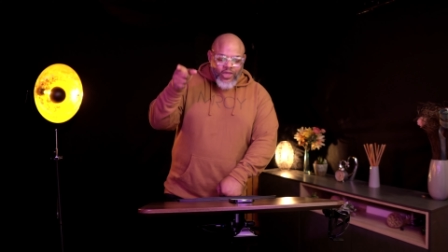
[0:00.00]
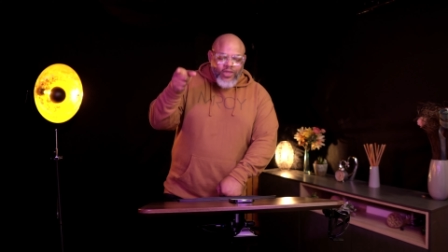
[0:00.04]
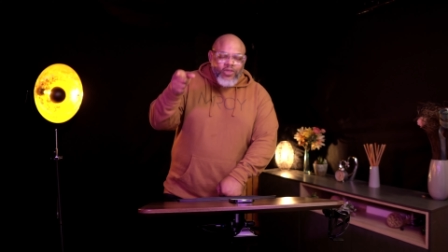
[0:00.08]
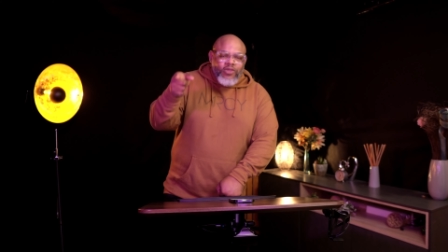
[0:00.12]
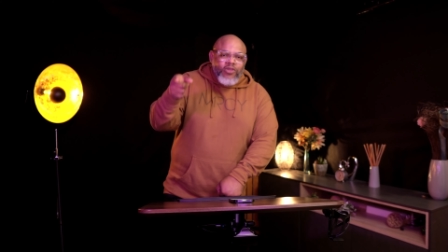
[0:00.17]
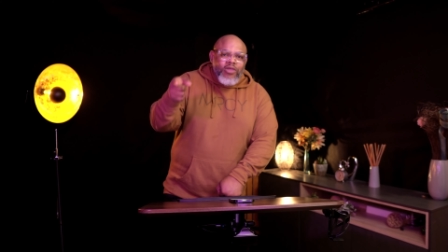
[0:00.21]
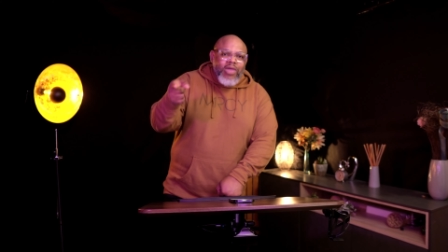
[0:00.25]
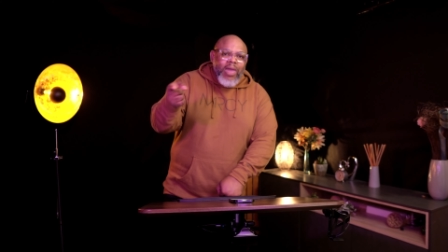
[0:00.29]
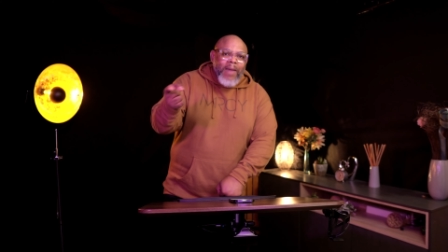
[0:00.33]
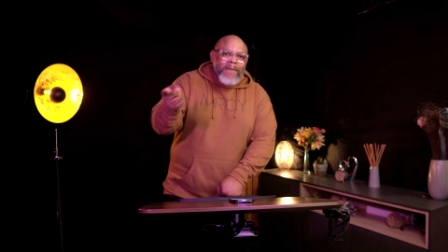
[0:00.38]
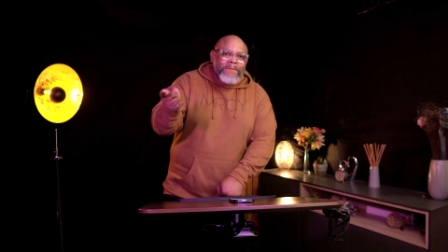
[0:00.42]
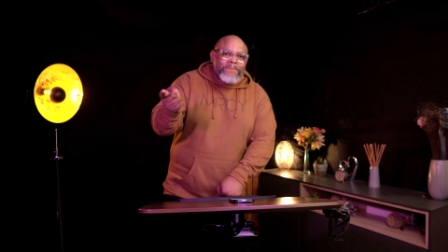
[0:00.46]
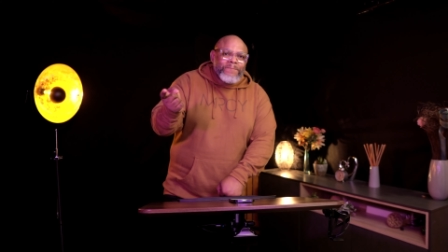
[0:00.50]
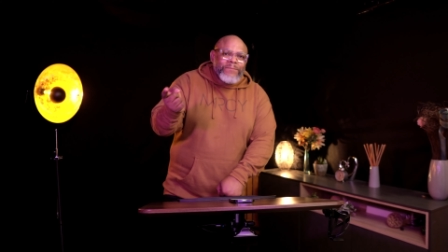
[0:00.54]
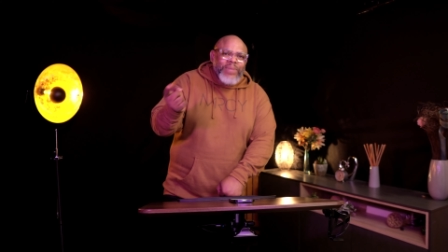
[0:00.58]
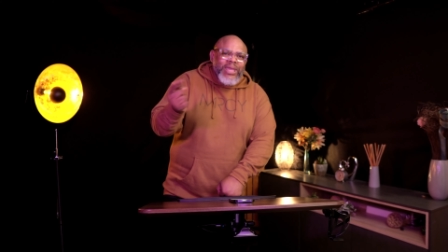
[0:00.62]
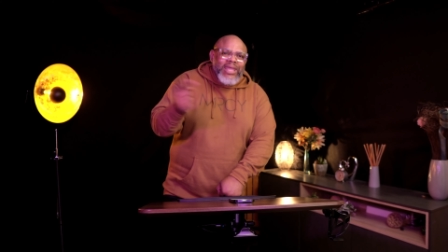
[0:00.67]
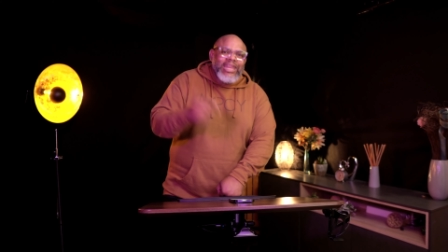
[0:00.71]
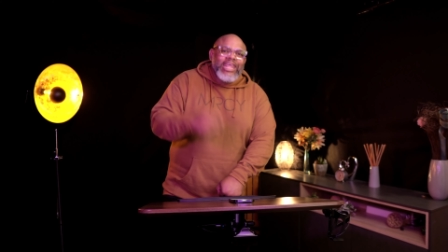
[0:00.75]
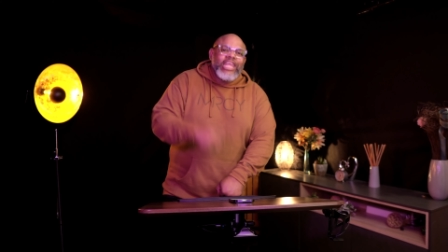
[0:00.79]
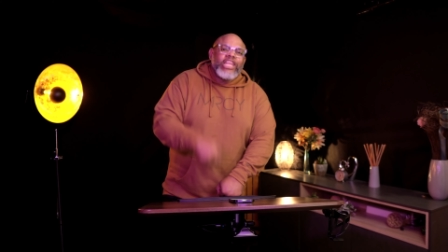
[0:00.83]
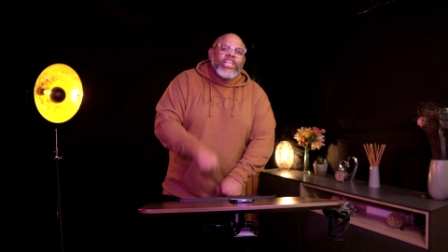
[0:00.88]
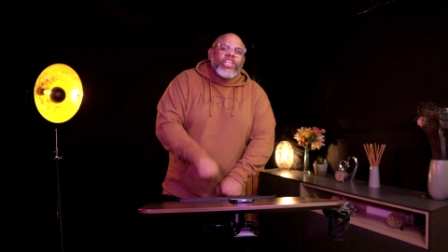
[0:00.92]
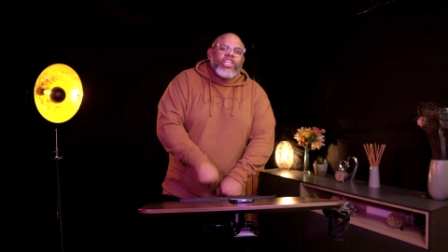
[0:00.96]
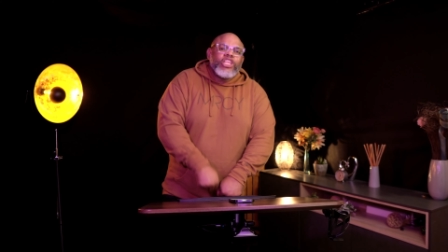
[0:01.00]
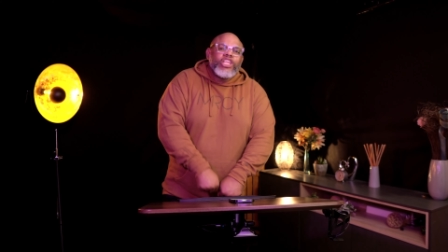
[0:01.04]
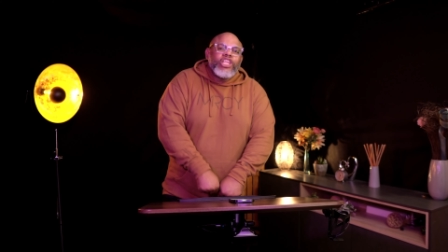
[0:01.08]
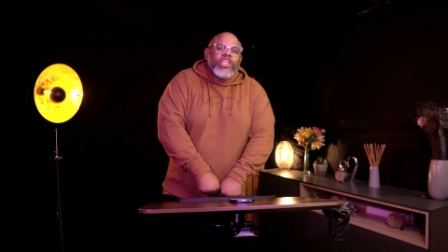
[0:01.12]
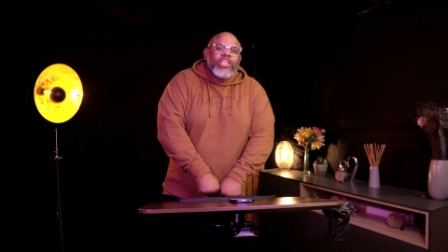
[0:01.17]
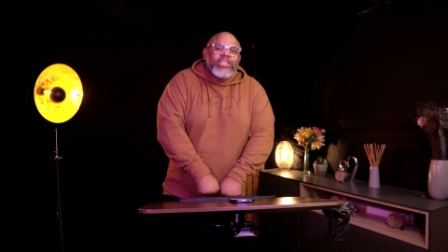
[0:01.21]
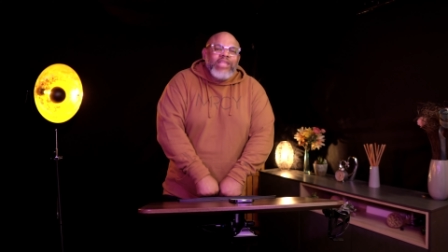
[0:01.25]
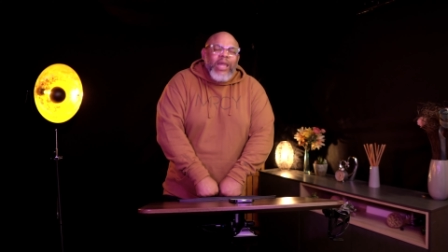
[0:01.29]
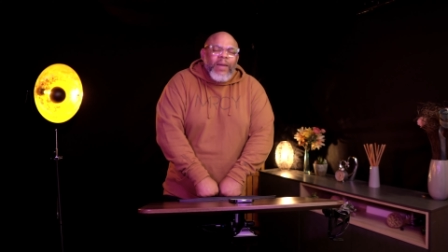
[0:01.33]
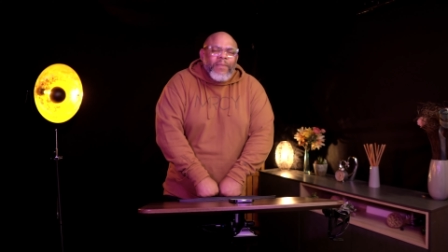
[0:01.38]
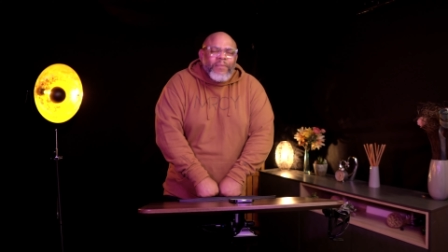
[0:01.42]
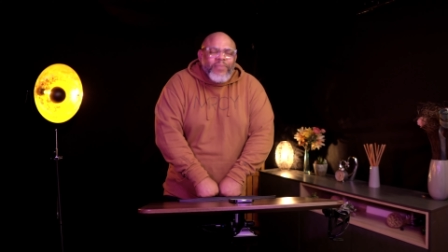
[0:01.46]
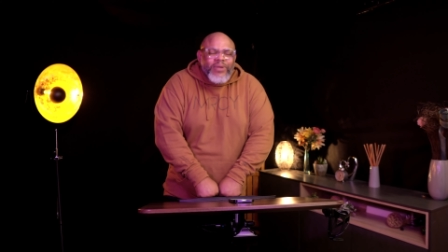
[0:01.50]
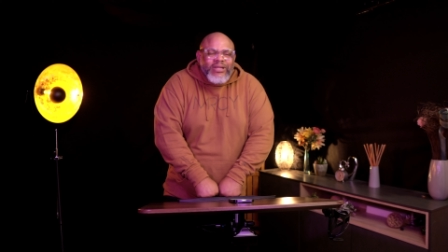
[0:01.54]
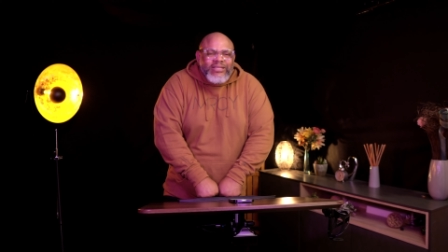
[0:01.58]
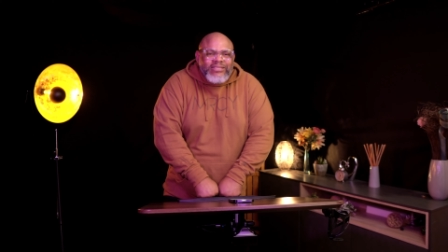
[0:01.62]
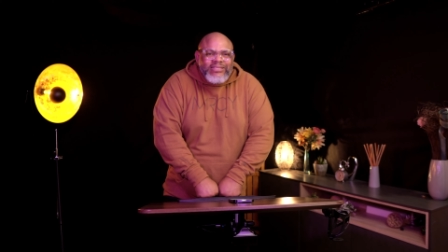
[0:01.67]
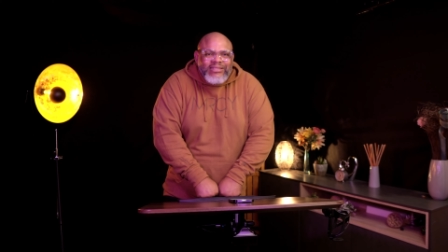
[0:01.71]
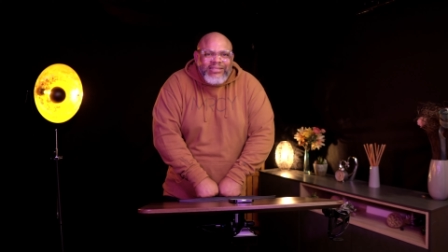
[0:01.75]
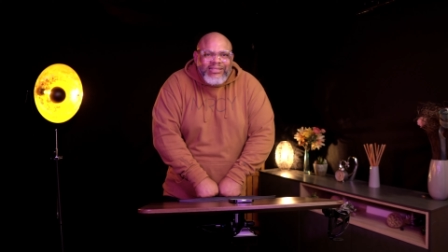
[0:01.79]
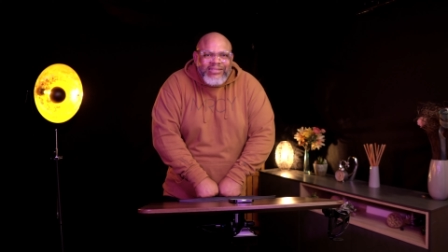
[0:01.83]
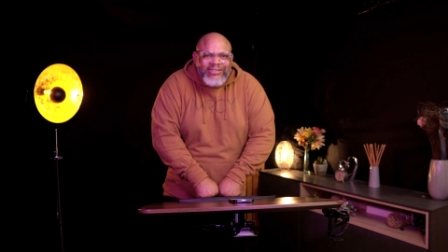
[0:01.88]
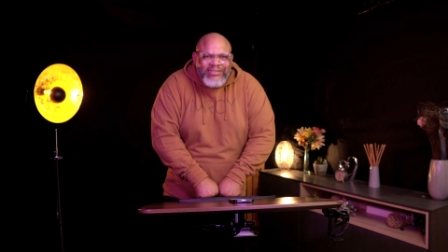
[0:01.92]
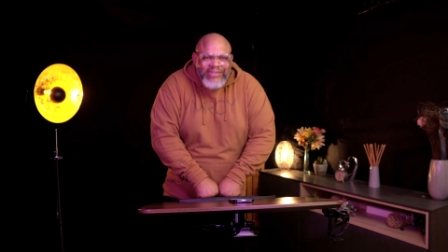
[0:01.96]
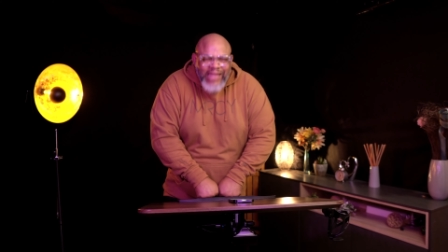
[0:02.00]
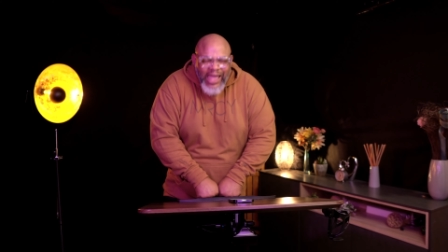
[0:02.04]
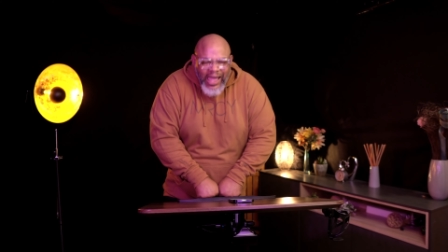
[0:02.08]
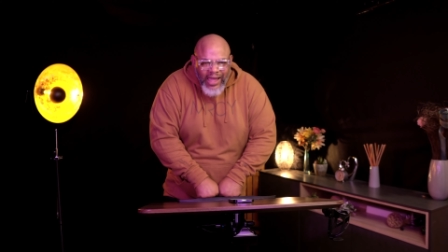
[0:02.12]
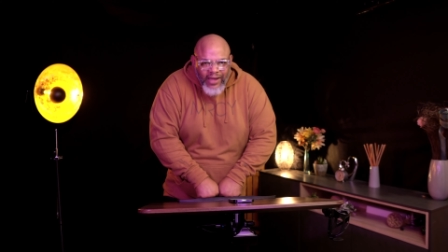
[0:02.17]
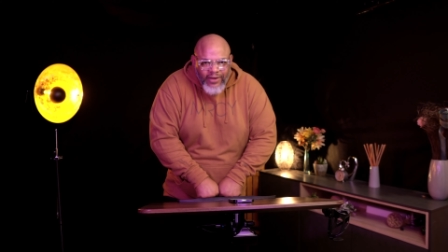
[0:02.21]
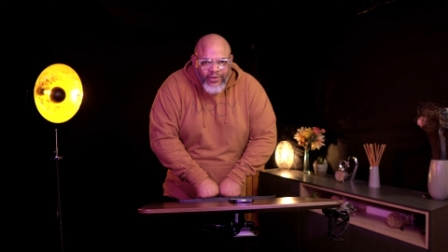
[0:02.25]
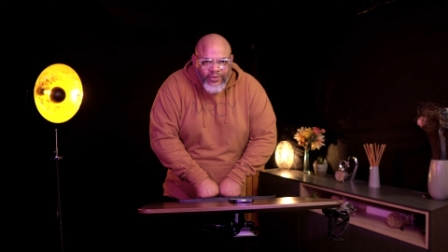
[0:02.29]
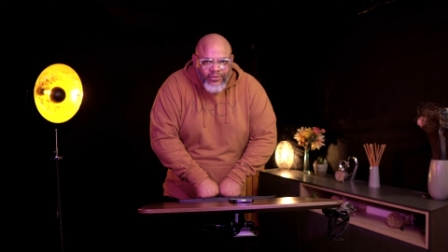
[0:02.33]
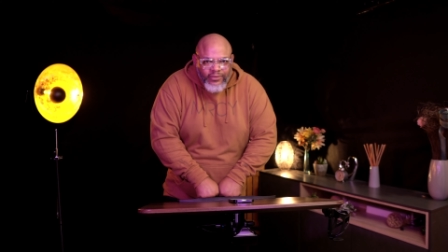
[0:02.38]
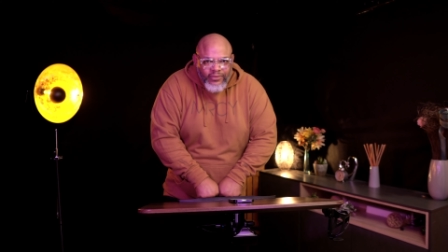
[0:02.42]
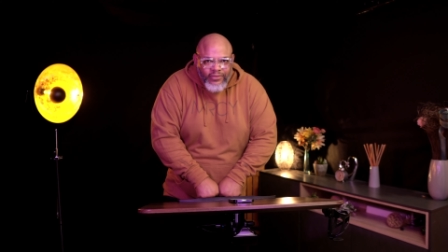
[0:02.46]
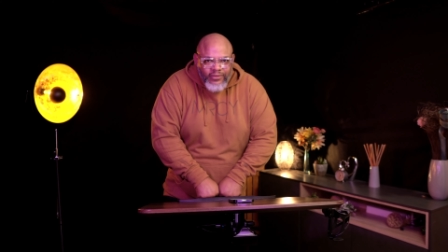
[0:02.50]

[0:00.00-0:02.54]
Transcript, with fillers: you are pinning that person down.